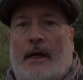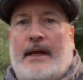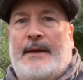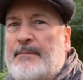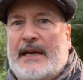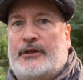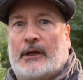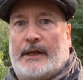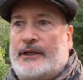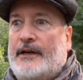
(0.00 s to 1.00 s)

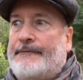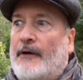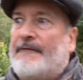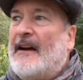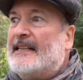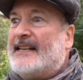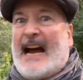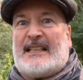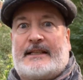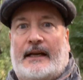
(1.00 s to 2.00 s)
Immediately, she felt
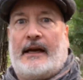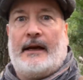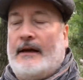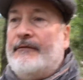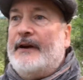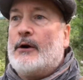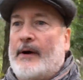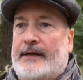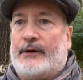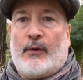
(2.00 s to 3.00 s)
fantastic,
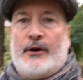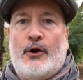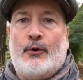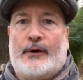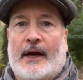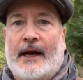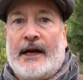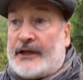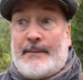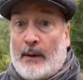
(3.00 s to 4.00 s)
invigorated, renewed.
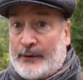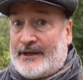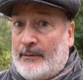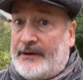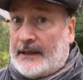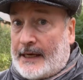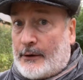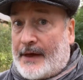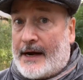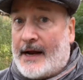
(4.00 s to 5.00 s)
She met with Timothy later
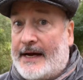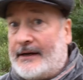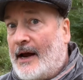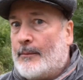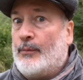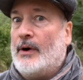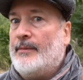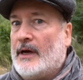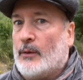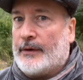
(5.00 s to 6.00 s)
that night,
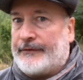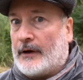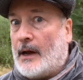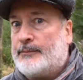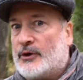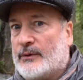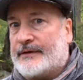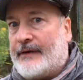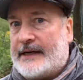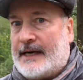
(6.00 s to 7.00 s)
brimming with voluptuous
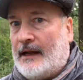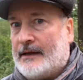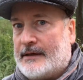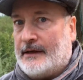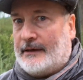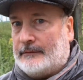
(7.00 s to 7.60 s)
vitality.